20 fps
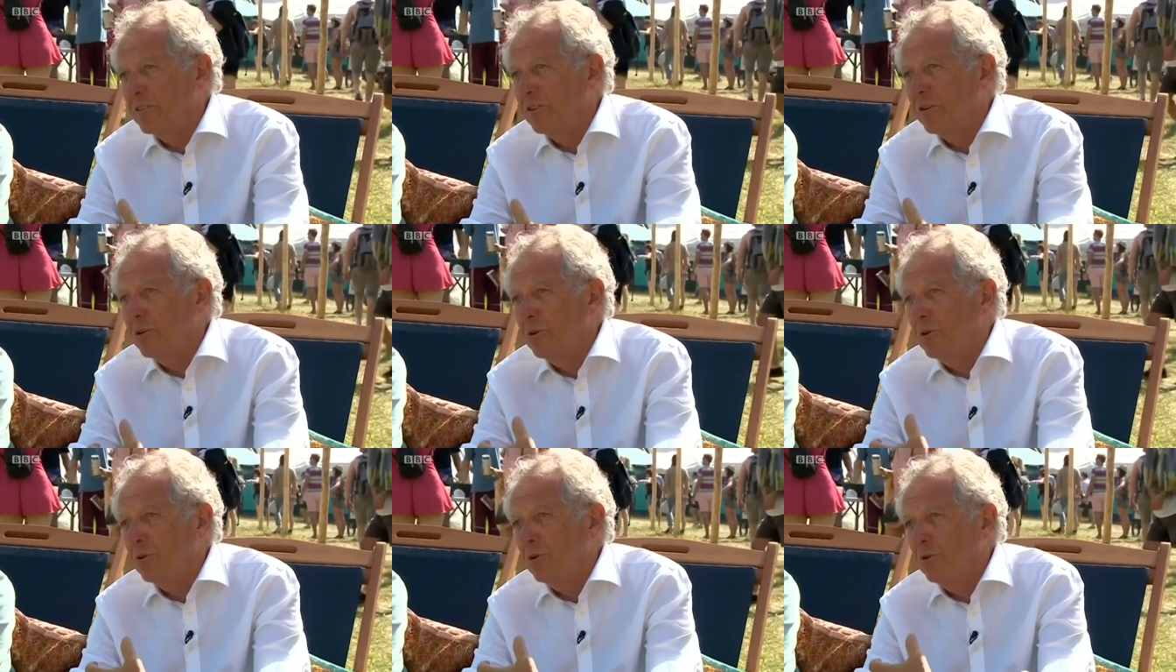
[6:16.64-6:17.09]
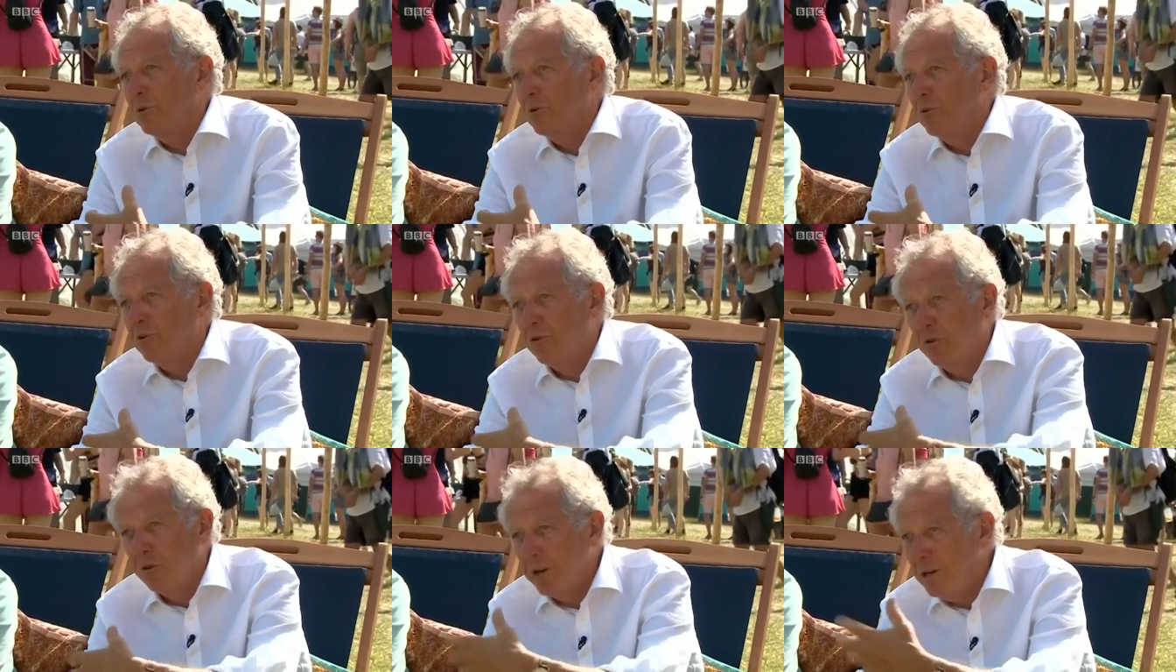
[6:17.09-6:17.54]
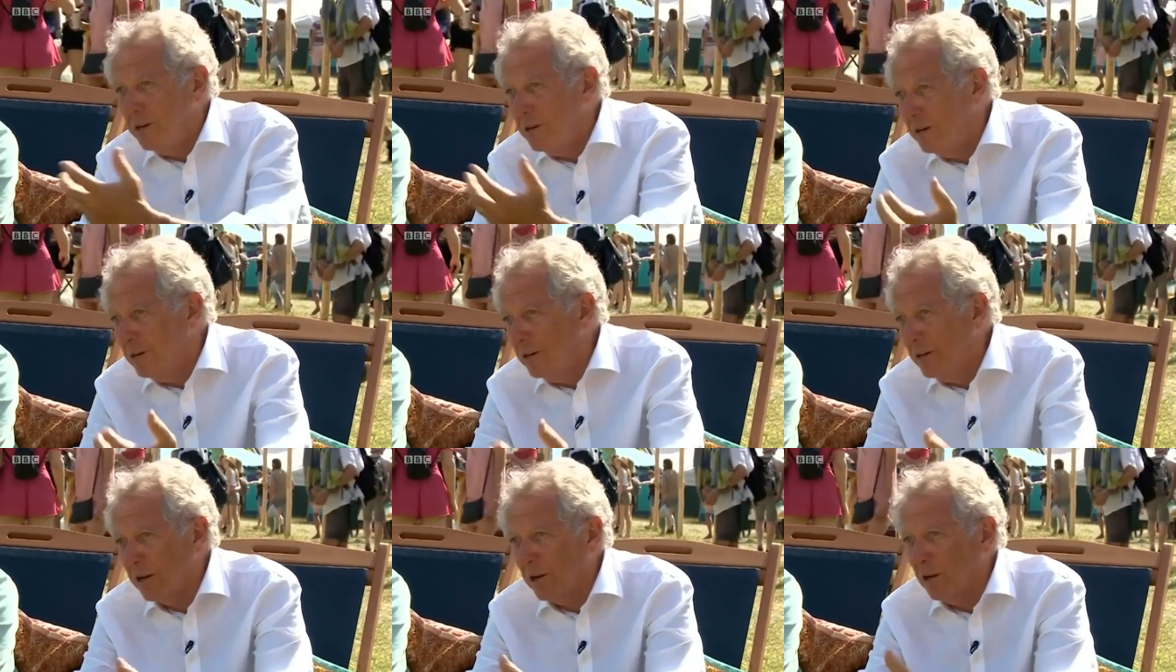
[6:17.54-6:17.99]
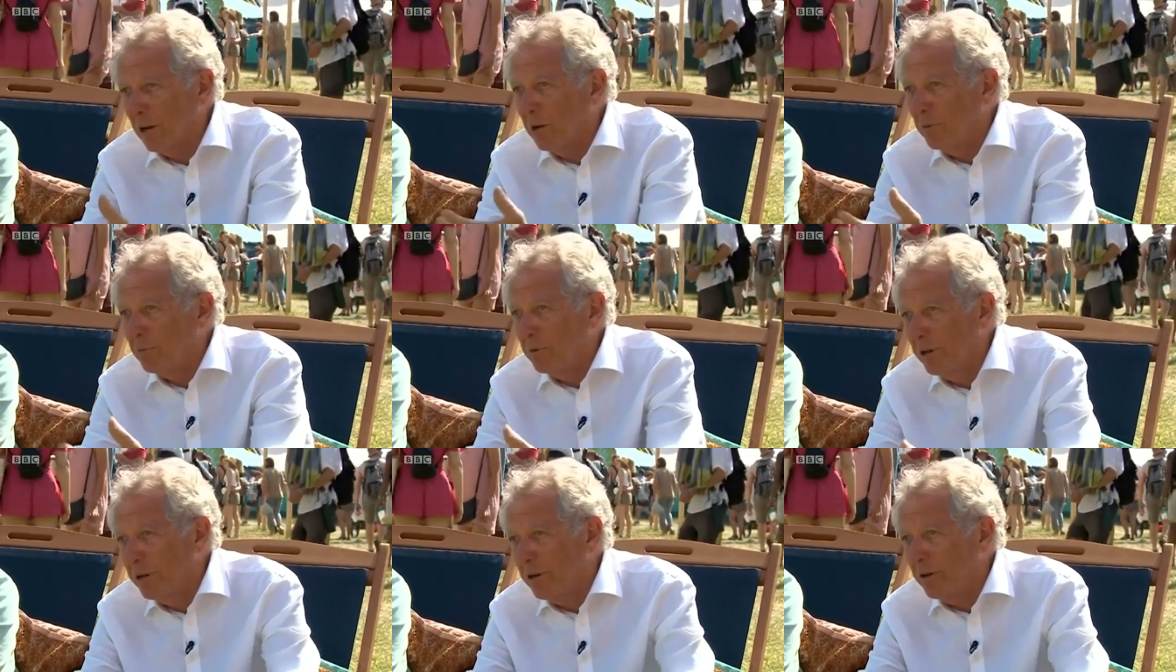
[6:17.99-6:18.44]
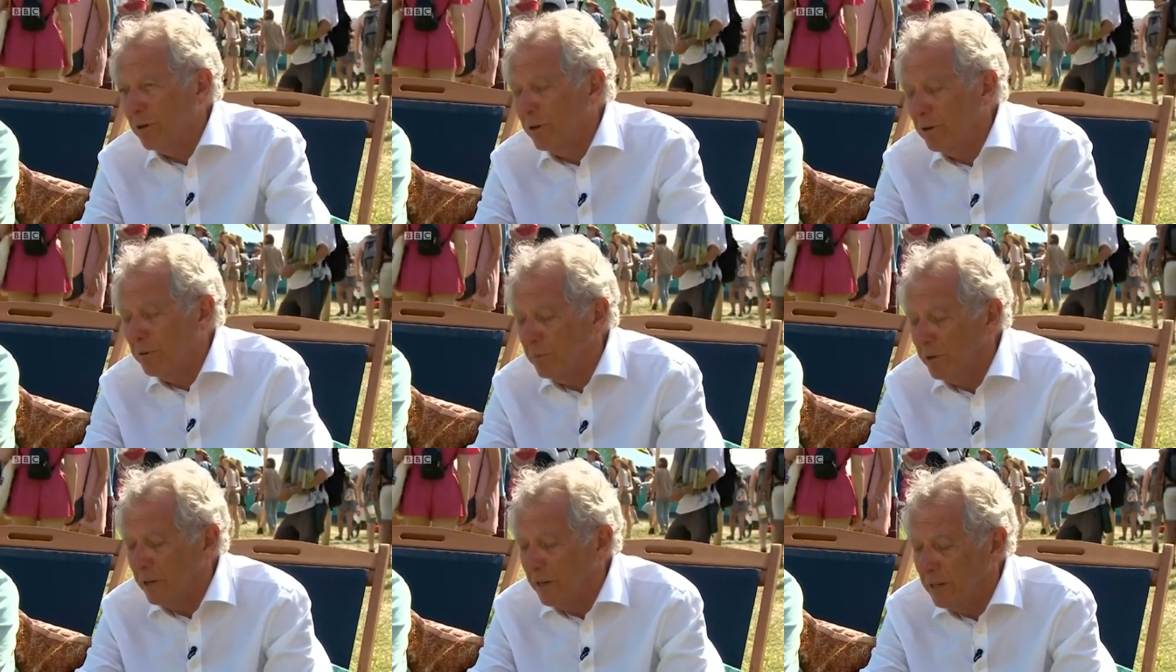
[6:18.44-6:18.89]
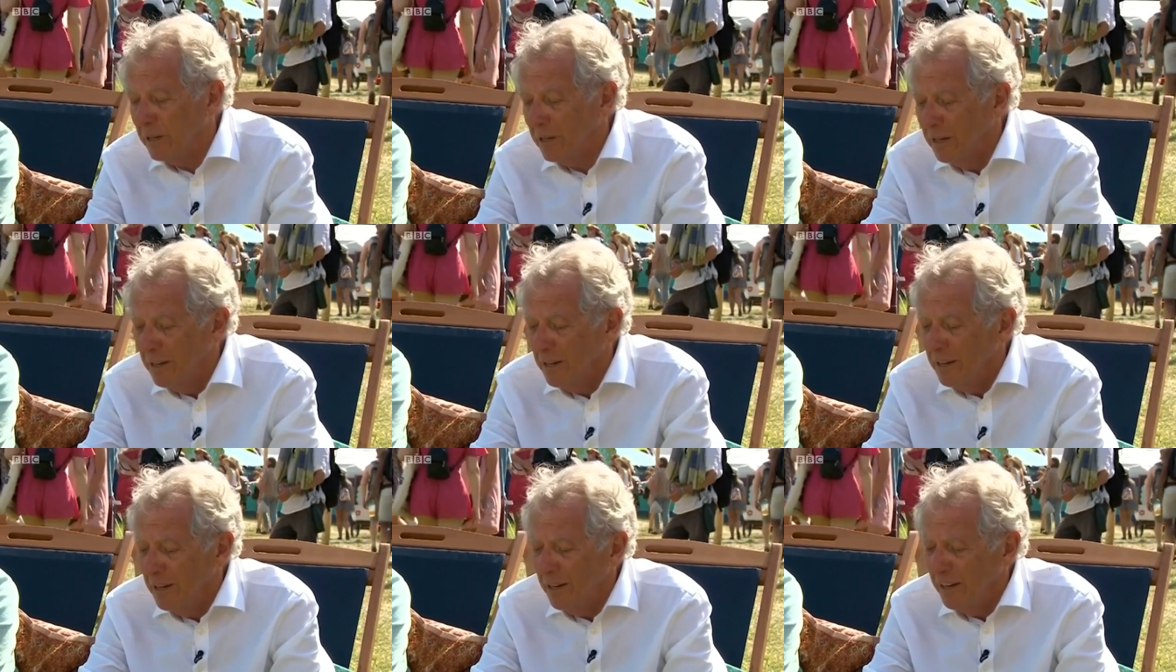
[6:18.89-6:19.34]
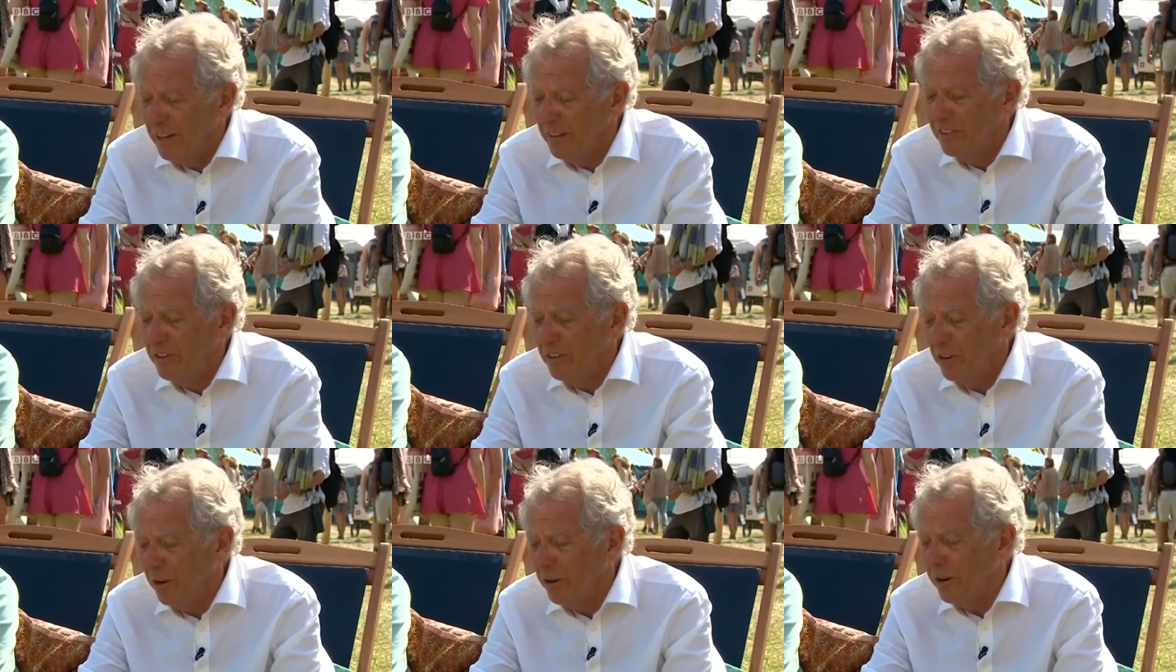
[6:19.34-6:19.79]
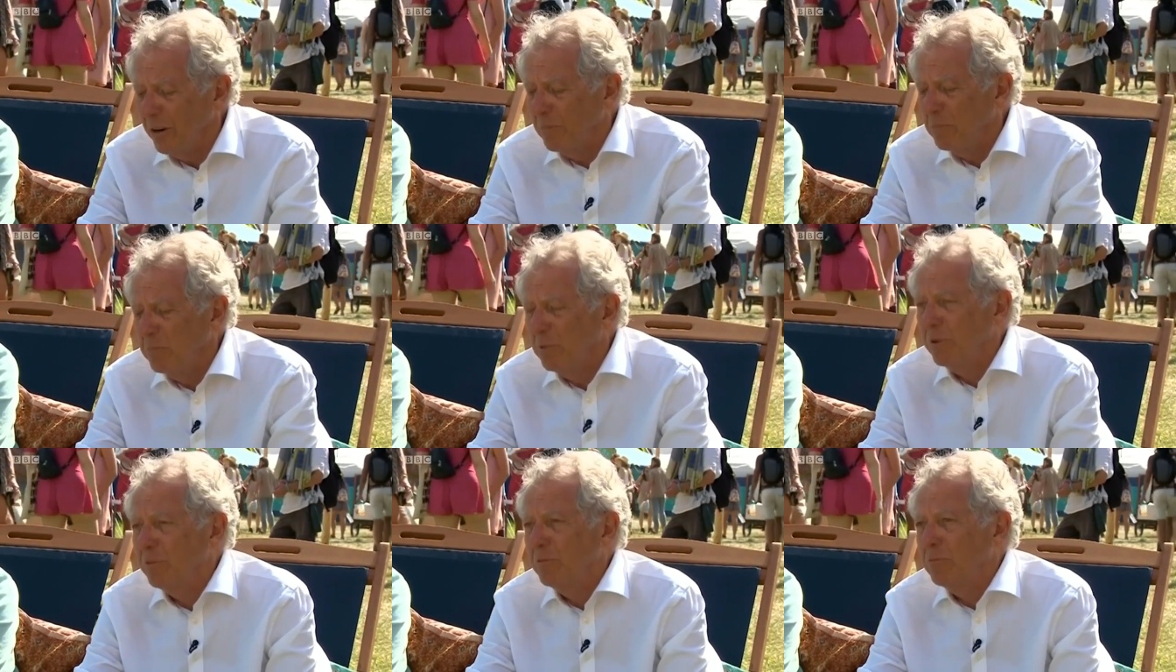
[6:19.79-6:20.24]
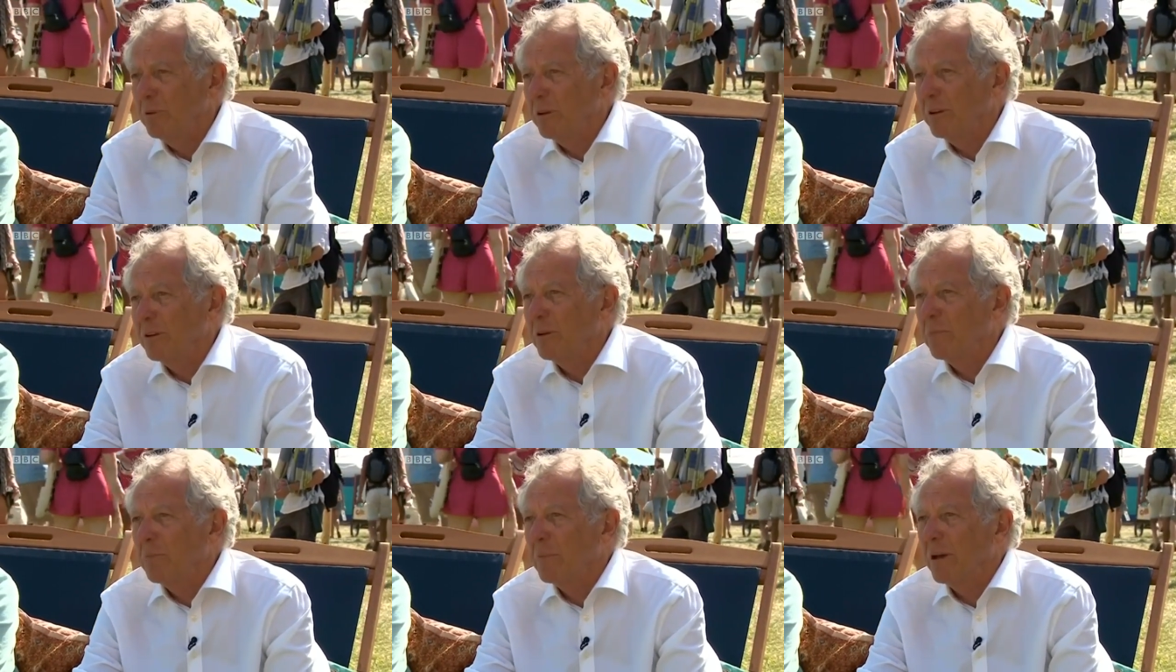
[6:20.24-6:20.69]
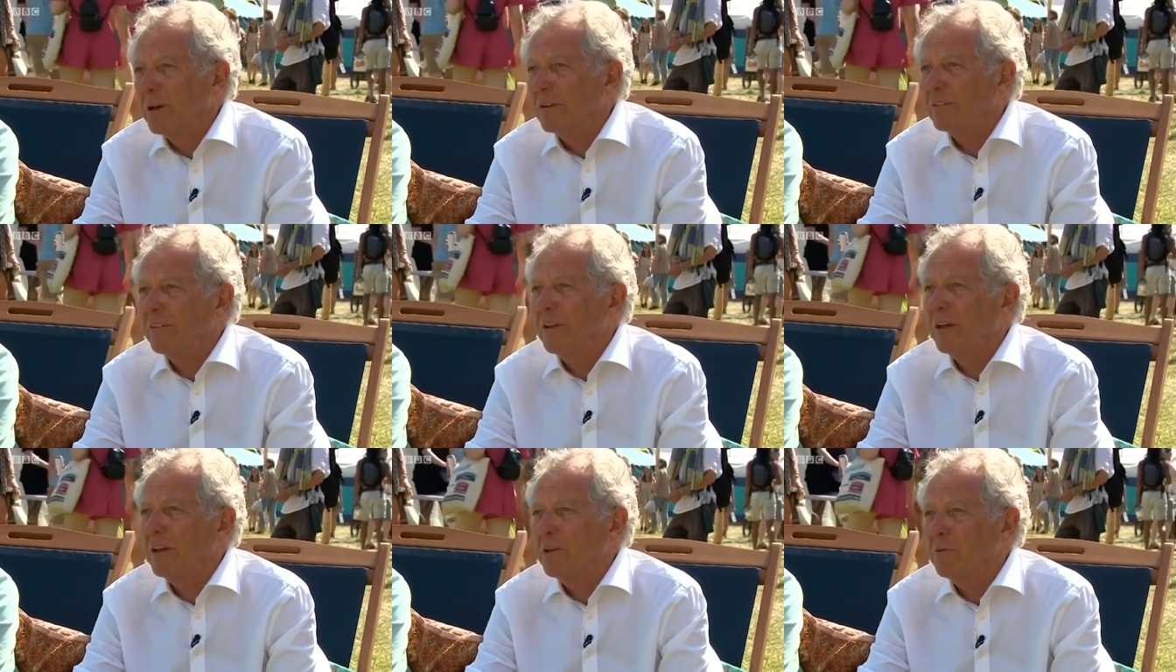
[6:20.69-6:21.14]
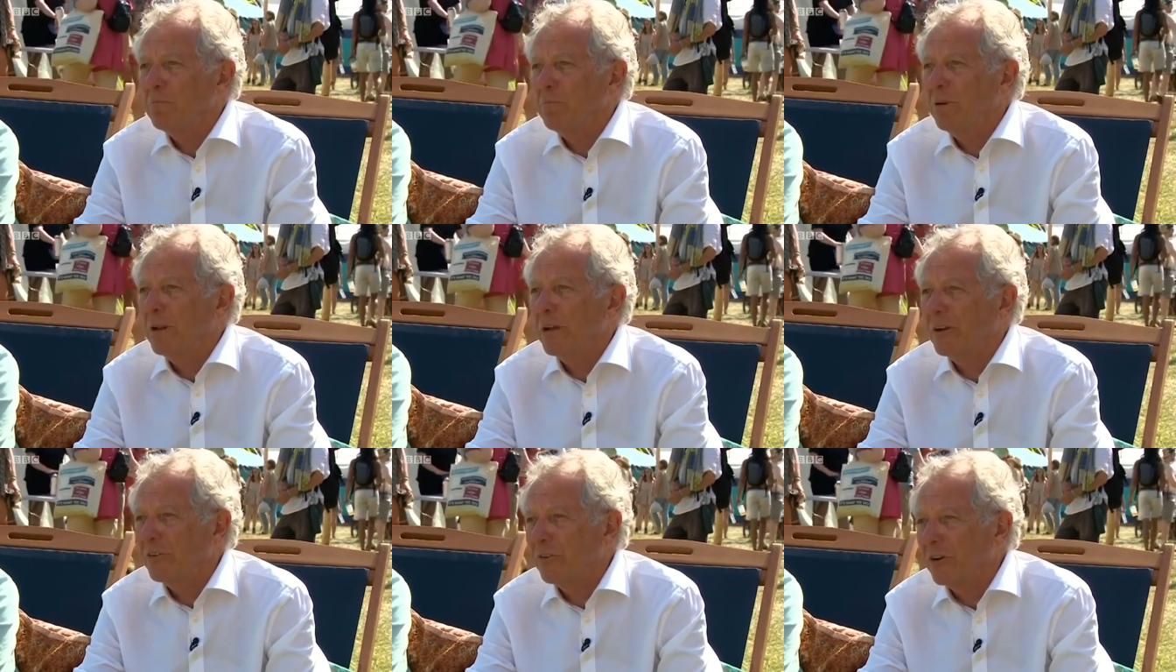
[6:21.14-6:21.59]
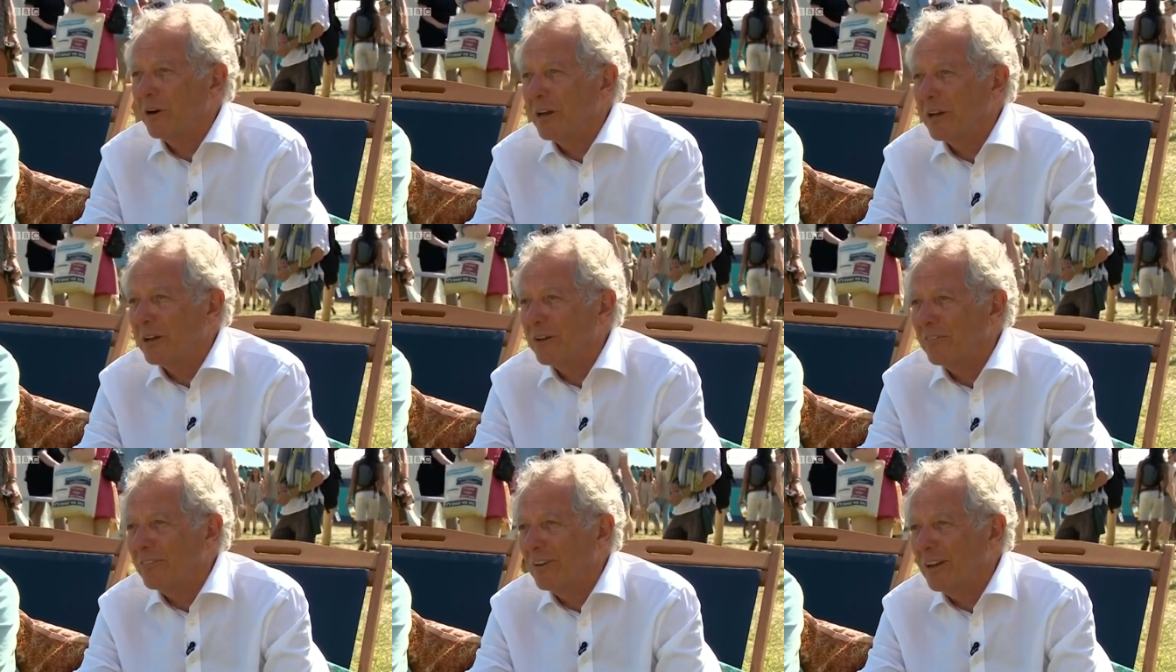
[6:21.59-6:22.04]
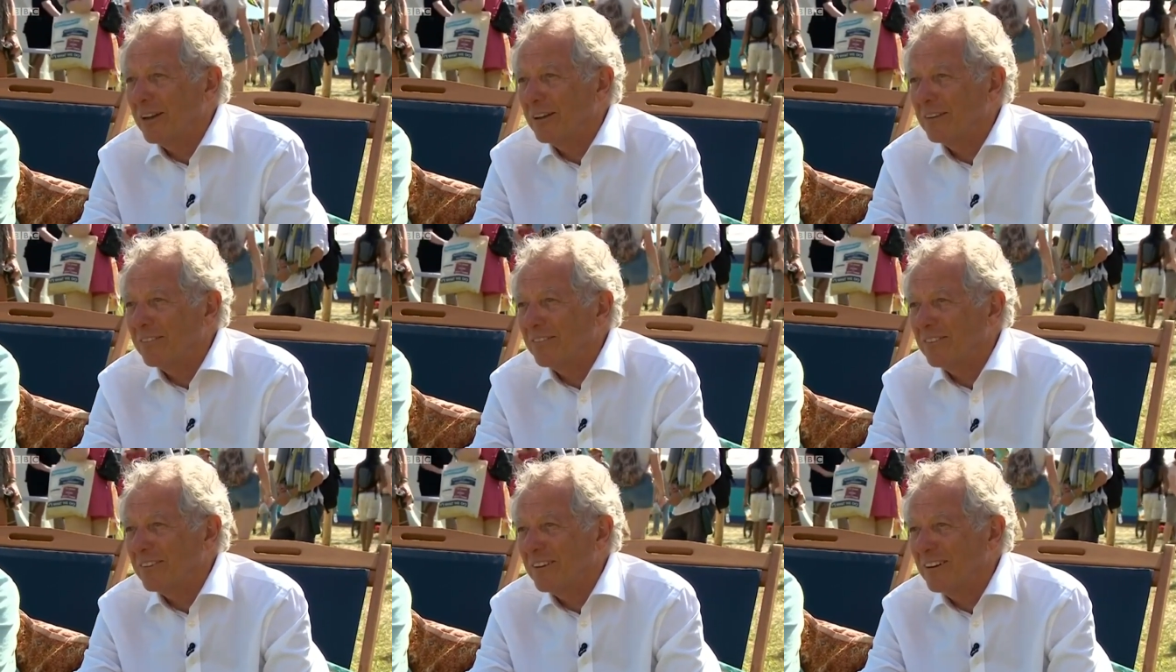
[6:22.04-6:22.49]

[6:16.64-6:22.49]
to green the global economy is not a movement about taking pleasure out of life.